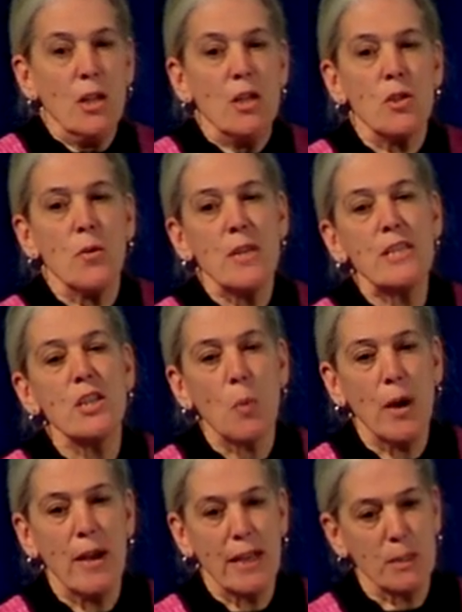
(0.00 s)
So, this is
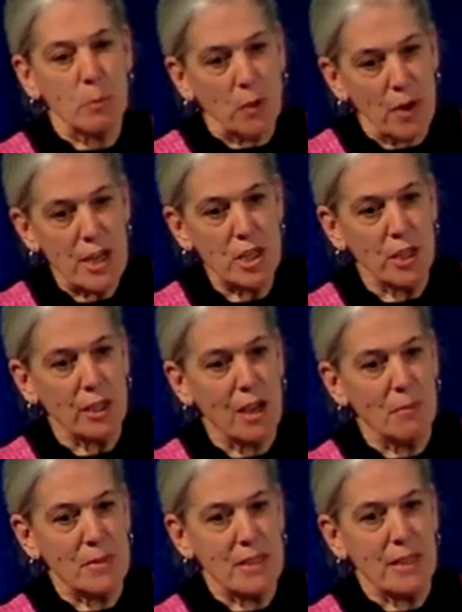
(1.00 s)
where exploration
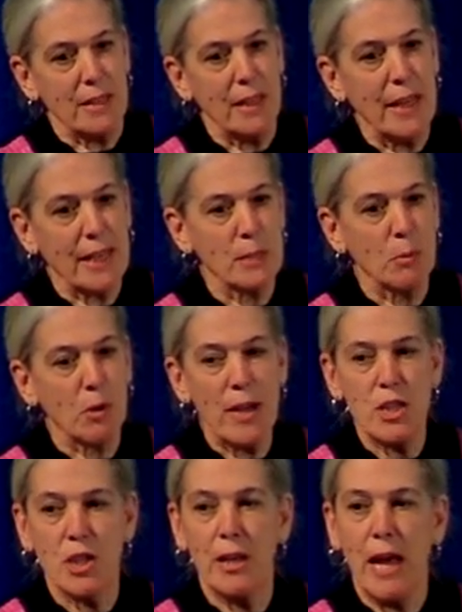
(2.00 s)
comes in, and
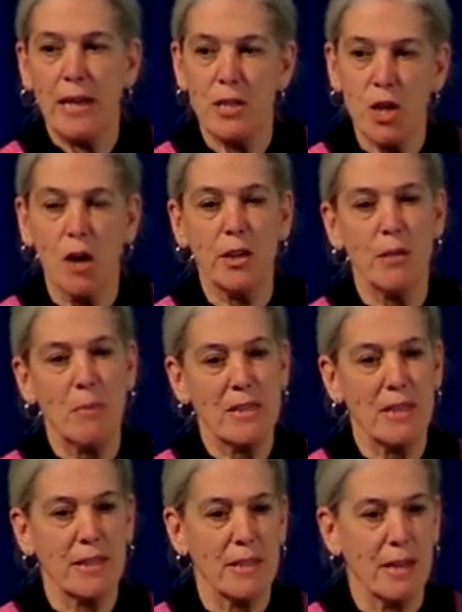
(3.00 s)
exploration and
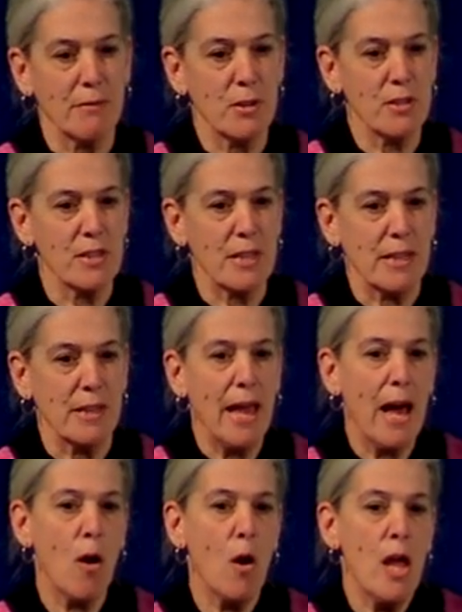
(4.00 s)
documenting diversity.
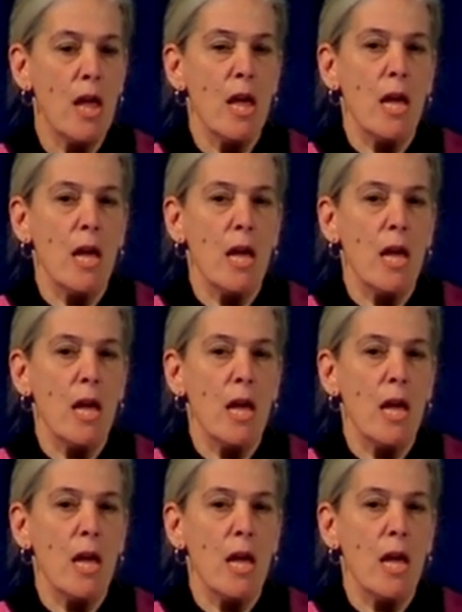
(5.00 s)
Now,